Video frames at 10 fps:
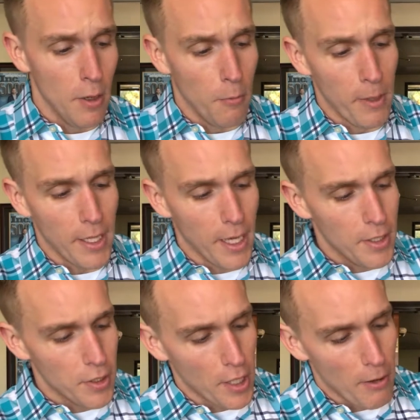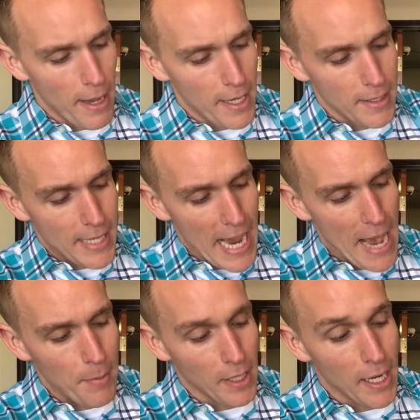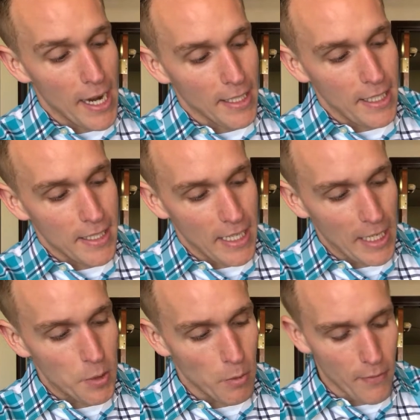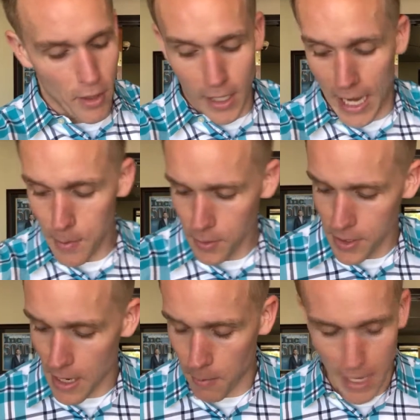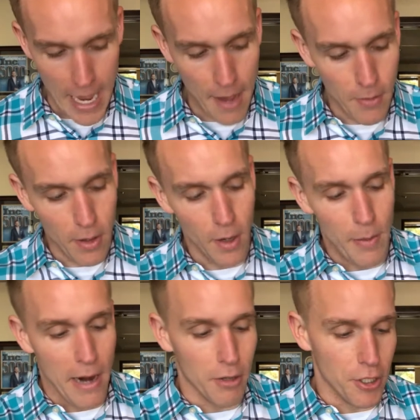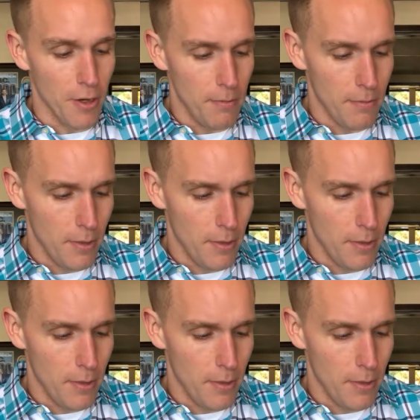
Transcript: We can just go ahead and tab and connect these to each one of our cables that we have on our power strip.